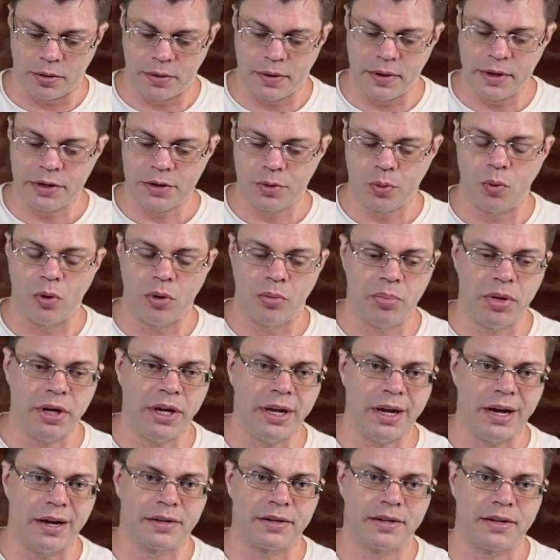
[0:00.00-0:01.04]
this will
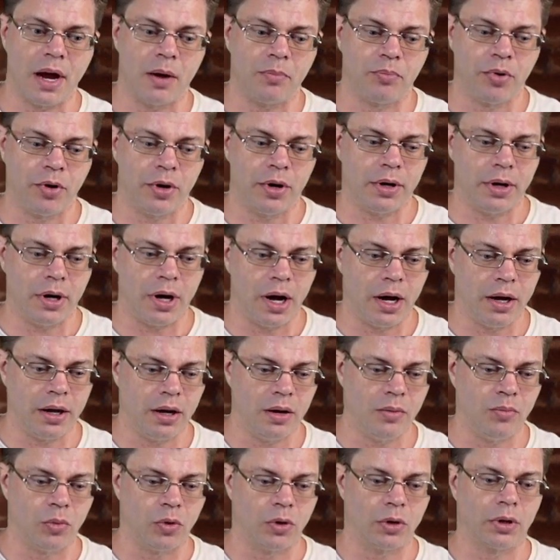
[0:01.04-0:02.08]
be a separate
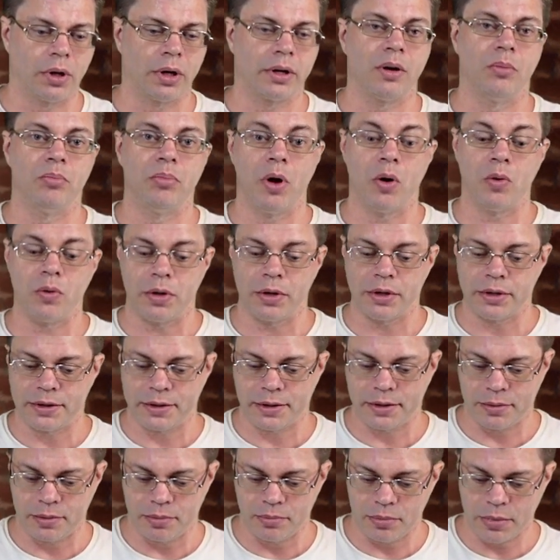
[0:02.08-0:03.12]
item or like a
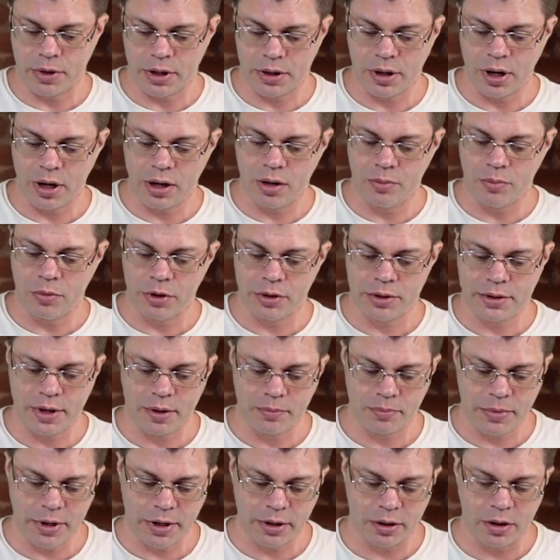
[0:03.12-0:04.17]
bonus item or
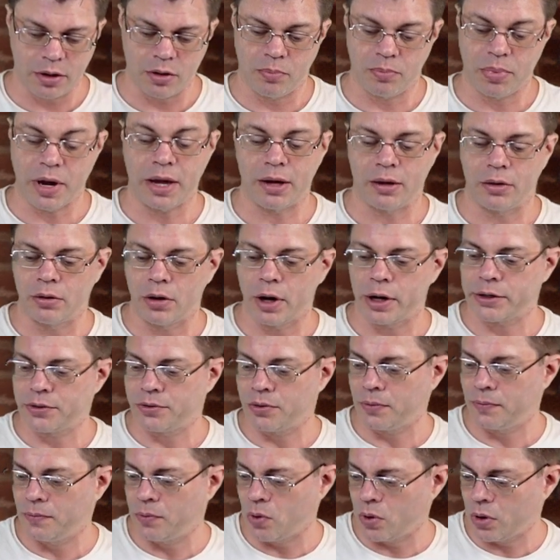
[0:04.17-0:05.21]
something that you pay a little
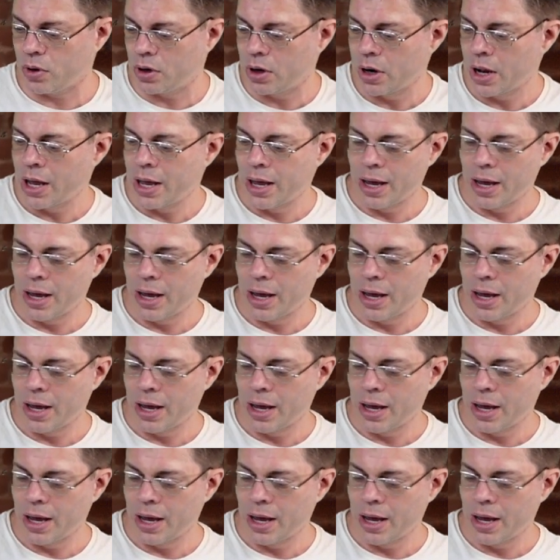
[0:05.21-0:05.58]
extra for.